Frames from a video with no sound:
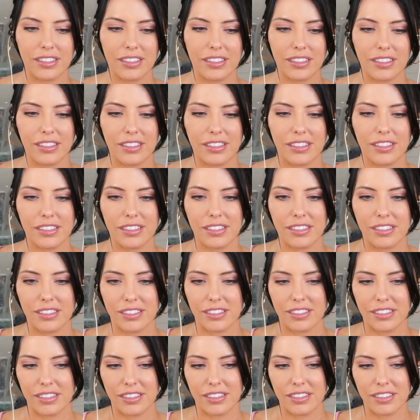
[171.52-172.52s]

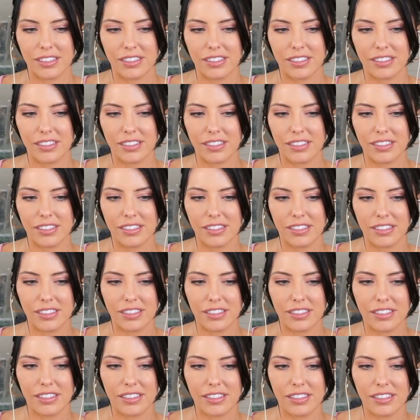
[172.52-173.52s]

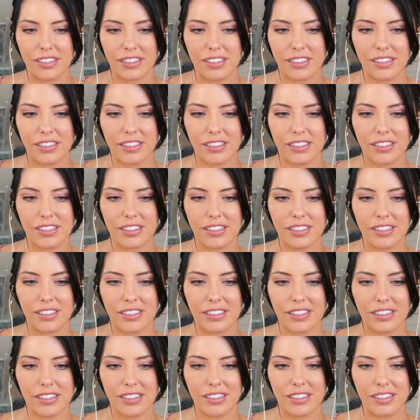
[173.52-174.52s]

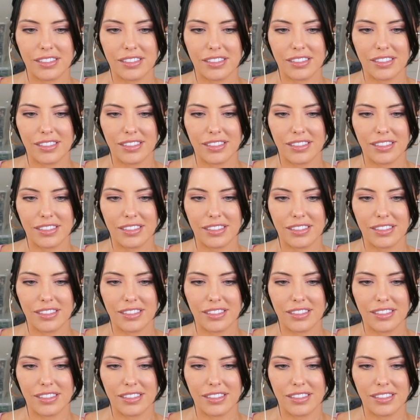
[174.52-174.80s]
Nobody speaks.